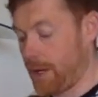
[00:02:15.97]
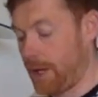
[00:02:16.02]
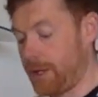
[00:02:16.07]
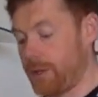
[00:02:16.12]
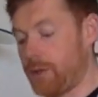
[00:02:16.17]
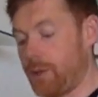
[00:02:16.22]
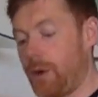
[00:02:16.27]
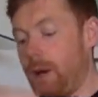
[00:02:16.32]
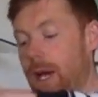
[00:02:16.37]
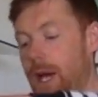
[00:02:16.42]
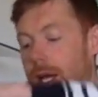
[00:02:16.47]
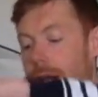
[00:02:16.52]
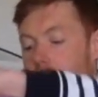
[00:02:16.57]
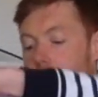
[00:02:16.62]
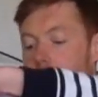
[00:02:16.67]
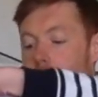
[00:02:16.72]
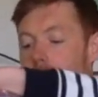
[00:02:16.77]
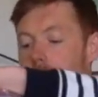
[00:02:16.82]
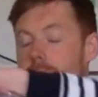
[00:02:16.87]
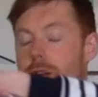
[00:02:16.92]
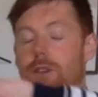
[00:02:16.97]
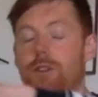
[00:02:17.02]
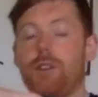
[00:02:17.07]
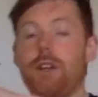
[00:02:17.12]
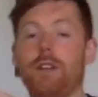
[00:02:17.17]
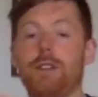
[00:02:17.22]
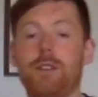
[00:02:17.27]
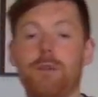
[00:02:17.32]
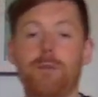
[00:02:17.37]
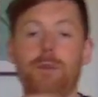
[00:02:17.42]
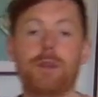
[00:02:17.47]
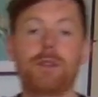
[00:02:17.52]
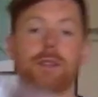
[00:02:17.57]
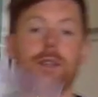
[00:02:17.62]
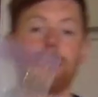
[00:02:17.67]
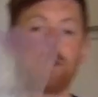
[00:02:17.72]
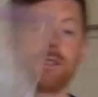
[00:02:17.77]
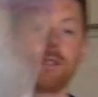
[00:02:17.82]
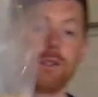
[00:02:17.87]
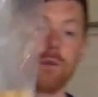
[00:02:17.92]
So I added my digestive
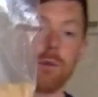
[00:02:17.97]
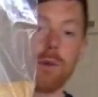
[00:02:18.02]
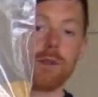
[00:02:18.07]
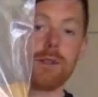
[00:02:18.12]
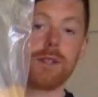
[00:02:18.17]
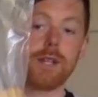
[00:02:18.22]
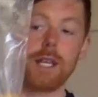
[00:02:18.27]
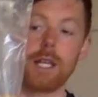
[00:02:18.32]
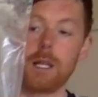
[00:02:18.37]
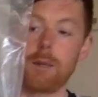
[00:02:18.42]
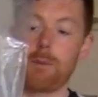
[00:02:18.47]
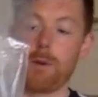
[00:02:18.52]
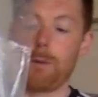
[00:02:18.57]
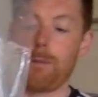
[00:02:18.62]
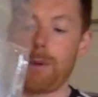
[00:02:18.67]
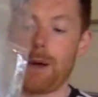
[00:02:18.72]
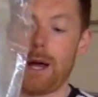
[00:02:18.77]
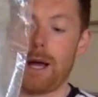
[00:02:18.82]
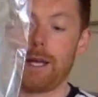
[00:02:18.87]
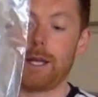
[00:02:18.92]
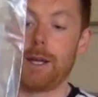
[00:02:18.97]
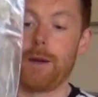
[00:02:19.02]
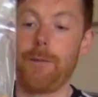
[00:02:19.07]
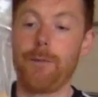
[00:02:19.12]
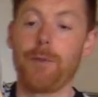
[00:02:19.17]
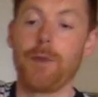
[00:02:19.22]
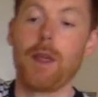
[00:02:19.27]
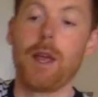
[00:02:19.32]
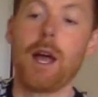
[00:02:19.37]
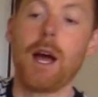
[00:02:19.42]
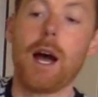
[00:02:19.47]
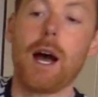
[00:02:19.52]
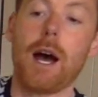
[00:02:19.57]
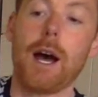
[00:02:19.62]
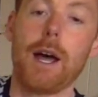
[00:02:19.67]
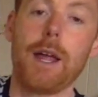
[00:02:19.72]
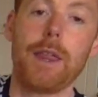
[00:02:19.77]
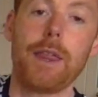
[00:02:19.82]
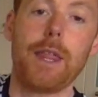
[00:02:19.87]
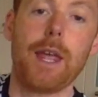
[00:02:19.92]
biscuits into a sealable bag,
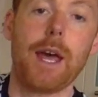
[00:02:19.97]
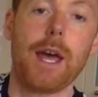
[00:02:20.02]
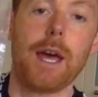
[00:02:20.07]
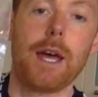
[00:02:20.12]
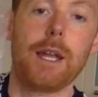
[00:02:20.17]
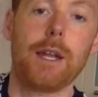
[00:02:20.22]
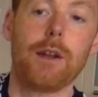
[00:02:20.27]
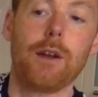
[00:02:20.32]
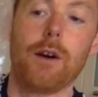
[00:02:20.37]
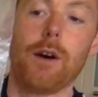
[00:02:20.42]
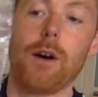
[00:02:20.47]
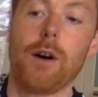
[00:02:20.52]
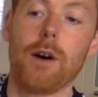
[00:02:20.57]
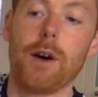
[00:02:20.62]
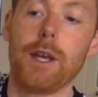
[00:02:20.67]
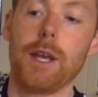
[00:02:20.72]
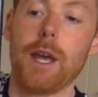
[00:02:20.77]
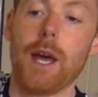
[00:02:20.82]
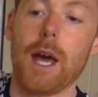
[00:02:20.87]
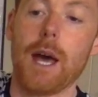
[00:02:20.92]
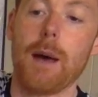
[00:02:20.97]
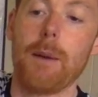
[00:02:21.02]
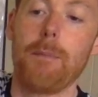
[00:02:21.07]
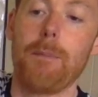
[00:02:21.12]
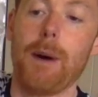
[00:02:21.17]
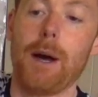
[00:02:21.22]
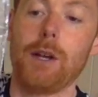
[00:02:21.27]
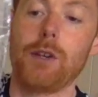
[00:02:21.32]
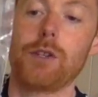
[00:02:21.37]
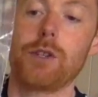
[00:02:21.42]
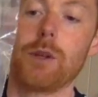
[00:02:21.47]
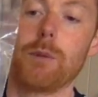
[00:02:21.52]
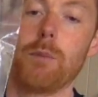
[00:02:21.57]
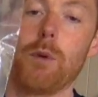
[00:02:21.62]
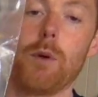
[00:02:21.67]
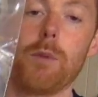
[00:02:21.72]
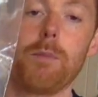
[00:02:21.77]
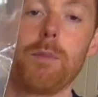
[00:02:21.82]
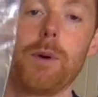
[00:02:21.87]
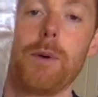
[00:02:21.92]
and then I bashed them
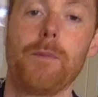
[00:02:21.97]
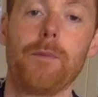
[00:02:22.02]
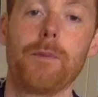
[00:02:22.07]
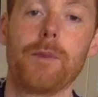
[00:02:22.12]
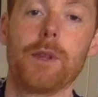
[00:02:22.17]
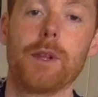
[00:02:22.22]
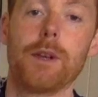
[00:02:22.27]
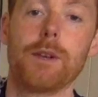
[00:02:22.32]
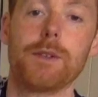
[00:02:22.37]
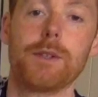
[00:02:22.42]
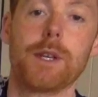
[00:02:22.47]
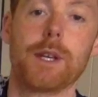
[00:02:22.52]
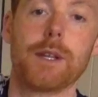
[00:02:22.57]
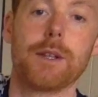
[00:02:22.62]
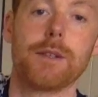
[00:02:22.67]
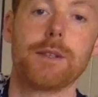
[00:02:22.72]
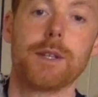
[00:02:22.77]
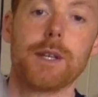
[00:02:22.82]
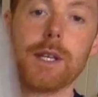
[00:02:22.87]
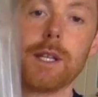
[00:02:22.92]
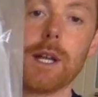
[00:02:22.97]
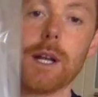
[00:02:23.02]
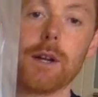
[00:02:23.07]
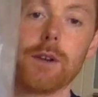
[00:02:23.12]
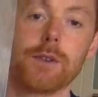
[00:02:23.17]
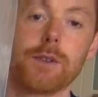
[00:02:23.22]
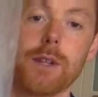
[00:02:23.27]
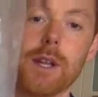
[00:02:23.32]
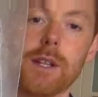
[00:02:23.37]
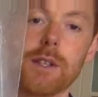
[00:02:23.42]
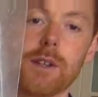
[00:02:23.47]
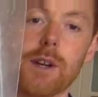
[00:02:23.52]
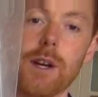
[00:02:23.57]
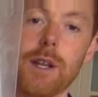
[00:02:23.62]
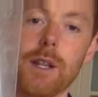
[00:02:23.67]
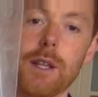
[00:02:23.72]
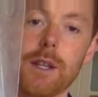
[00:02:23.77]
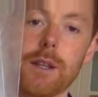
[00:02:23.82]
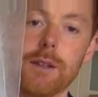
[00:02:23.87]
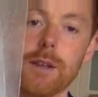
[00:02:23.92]
up, as you can see there. So that's
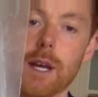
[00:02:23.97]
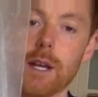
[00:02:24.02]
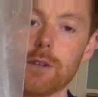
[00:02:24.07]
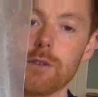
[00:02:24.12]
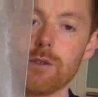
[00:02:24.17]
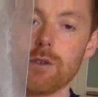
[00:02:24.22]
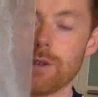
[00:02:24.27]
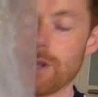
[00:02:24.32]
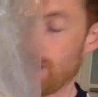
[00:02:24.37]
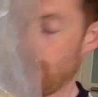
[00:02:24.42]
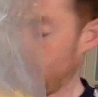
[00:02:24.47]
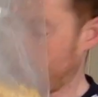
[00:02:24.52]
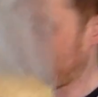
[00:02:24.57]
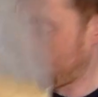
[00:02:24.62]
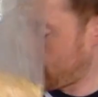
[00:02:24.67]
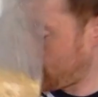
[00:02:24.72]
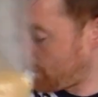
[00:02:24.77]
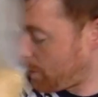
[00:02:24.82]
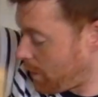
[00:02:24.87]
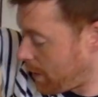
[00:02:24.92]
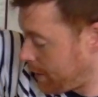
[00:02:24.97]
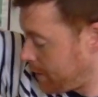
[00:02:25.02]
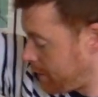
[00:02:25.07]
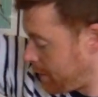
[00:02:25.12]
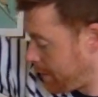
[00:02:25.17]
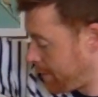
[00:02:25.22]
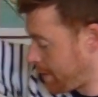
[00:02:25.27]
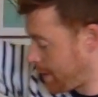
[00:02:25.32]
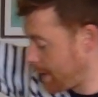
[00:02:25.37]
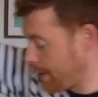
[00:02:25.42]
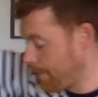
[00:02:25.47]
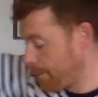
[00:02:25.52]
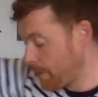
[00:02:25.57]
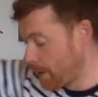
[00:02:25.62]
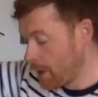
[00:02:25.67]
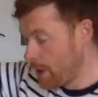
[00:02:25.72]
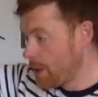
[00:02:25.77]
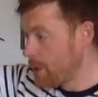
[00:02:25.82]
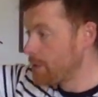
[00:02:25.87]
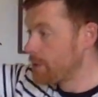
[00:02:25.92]
kind of the texture that you kind of want, alright?
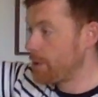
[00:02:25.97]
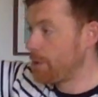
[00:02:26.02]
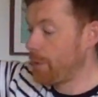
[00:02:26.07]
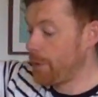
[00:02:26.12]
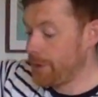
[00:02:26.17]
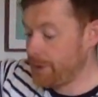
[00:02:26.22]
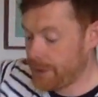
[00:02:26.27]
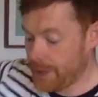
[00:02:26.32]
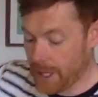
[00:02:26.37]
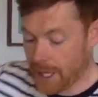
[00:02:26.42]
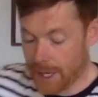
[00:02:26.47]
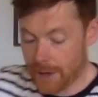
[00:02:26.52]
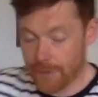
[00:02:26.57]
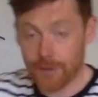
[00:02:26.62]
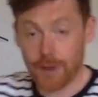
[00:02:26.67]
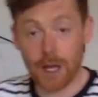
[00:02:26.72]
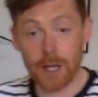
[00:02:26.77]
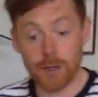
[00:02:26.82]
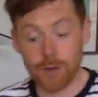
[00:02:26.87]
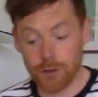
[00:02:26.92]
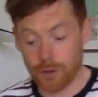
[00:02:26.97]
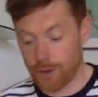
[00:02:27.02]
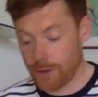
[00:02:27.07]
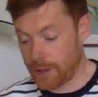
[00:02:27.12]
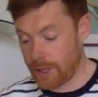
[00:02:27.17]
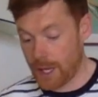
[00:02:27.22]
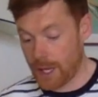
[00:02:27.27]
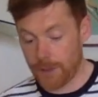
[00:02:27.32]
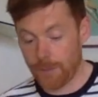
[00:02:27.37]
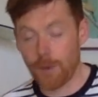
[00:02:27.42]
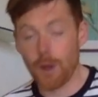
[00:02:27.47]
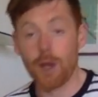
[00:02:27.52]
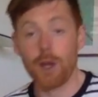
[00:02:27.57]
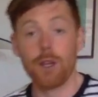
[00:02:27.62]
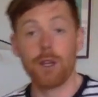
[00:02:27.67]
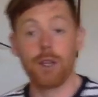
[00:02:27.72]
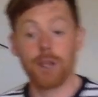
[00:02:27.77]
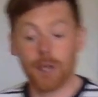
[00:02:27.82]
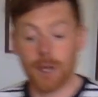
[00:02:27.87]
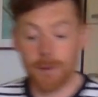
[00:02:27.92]
So once you have that done, then
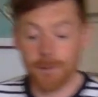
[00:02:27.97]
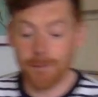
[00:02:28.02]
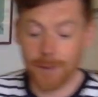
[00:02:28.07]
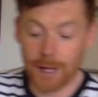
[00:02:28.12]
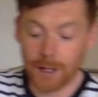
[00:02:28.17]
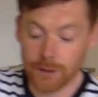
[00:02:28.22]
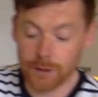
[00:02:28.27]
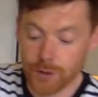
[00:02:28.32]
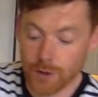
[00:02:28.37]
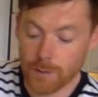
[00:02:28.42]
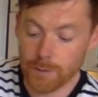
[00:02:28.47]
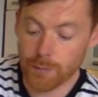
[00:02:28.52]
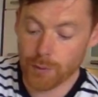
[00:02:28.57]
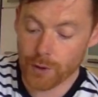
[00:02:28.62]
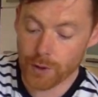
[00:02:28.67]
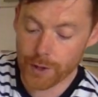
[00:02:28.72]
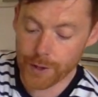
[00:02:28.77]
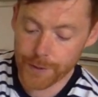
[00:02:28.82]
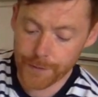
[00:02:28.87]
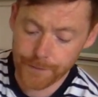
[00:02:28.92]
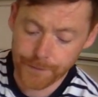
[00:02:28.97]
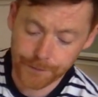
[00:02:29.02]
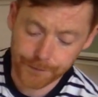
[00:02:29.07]
you can melt your butter.